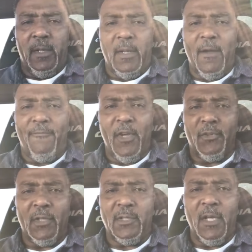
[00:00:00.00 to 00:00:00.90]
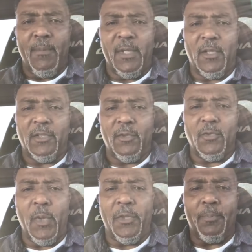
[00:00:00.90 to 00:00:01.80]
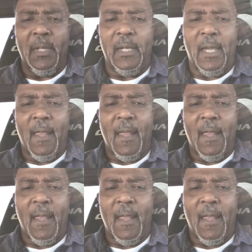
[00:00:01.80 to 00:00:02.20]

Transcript: and I felt his love because he was with me.